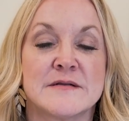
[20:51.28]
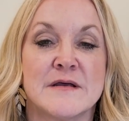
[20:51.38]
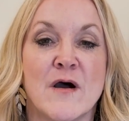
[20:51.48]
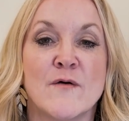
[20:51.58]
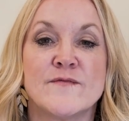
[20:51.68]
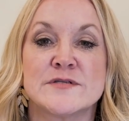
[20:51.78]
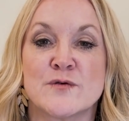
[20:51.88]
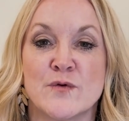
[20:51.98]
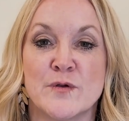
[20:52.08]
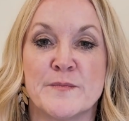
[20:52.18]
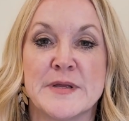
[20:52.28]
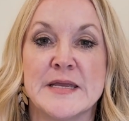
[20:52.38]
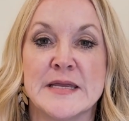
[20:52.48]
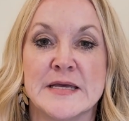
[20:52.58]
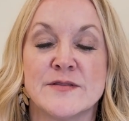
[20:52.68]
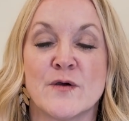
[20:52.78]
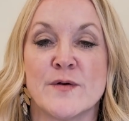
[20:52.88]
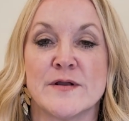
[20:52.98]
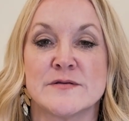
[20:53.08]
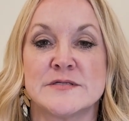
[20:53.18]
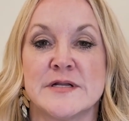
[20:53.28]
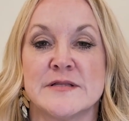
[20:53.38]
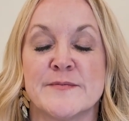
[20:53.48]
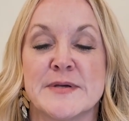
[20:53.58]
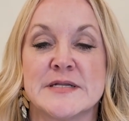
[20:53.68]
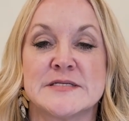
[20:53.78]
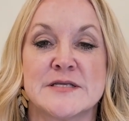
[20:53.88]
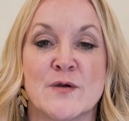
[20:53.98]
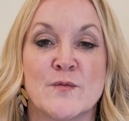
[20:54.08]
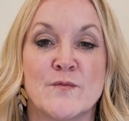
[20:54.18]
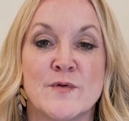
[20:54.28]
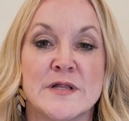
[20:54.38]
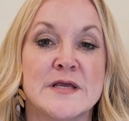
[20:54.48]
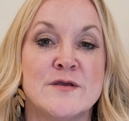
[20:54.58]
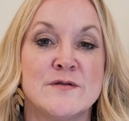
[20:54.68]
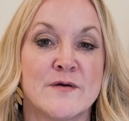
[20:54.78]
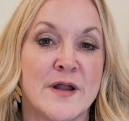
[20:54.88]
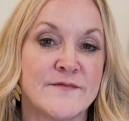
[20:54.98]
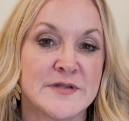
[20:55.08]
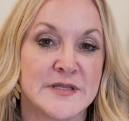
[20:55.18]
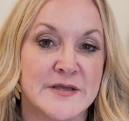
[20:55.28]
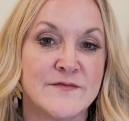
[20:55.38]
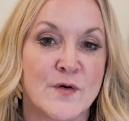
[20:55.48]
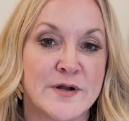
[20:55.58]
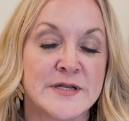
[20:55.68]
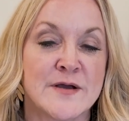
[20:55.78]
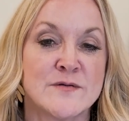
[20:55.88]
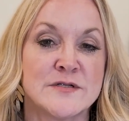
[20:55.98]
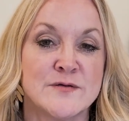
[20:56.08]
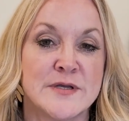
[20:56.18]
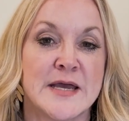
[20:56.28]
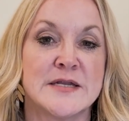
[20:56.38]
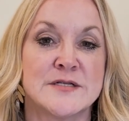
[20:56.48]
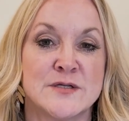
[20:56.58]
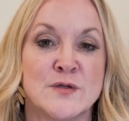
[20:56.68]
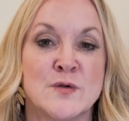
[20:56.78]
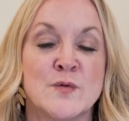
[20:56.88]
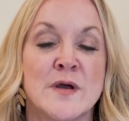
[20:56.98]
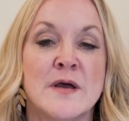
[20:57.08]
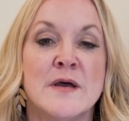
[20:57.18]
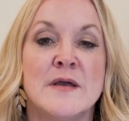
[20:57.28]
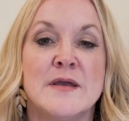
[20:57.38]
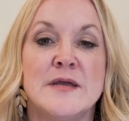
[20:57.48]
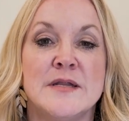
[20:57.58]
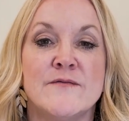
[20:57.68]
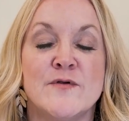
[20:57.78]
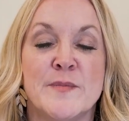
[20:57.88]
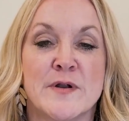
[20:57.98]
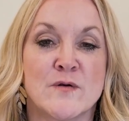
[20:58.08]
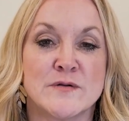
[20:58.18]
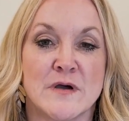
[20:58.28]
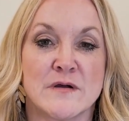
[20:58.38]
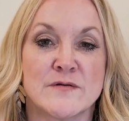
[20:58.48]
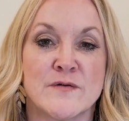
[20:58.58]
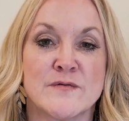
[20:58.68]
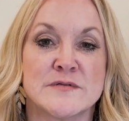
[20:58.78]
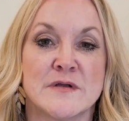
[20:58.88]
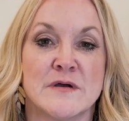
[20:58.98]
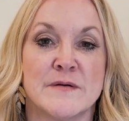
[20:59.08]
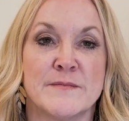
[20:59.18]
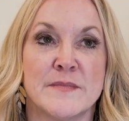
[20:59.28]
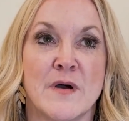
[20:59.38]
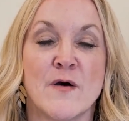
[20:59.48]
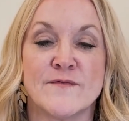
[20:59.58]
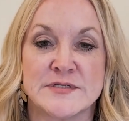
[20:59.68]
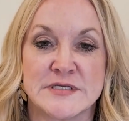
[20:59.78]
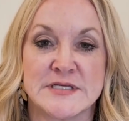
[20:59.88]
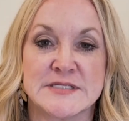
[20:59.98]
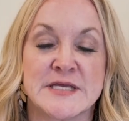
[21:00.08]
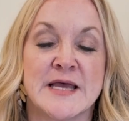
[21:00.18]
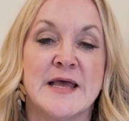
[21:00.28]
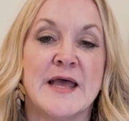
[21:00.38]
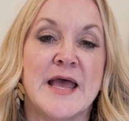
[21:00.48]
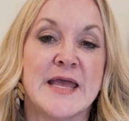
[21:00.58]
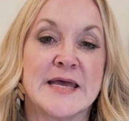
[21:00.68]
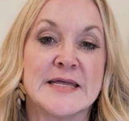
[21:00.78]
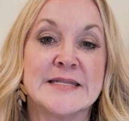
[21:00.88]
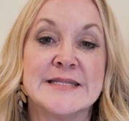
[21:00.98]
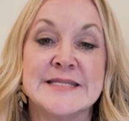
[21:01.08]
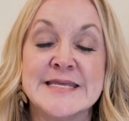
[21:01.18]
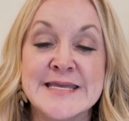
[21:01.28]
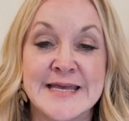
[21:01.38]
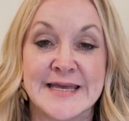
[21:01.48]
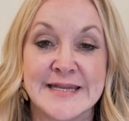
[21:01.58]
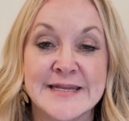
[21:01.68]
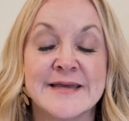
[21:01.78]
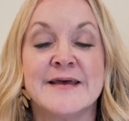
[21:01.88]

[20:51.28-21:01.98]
office group in the Gardendale city limits. So really, you don't have to leave Gardendale to get to any of your medical doctor's offices. And then